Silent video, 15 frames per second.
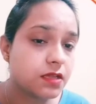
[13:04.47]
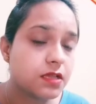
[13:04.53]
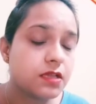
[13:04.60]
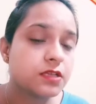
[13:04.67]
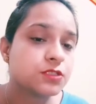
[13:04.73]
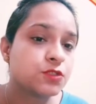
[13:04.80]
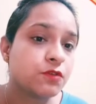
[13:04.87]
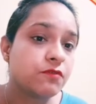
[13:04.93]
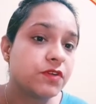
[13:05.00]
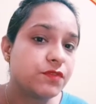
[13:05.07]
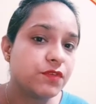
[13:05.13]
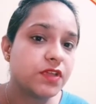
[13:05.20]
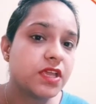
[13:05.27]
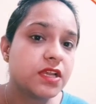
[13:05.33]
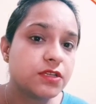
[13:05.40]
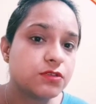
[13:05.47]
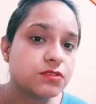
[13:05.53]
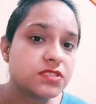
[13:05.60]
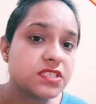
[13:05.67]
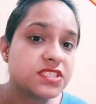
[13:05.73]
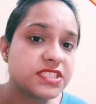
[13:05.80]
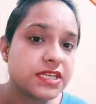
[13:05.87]
So what we can
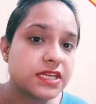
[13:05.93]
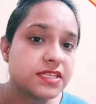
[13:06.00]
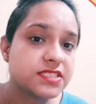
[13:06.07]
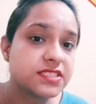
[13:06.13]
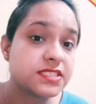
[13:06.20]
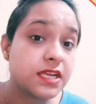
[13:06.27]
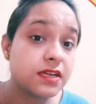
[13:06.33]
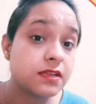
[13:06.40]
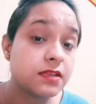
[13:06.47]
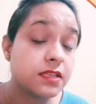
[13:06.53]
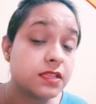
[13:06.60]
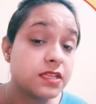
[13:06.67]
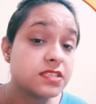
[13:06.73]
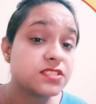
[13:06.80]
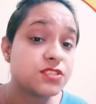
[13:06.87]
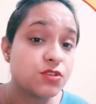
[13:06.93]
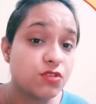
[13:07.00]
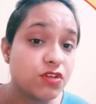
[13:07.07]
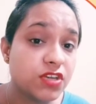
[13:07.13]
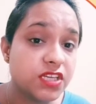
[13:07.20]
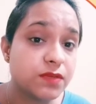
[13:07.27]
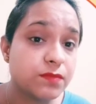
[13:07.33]
use instead is that the
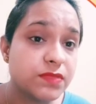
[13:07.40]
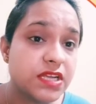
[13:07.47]
synonym,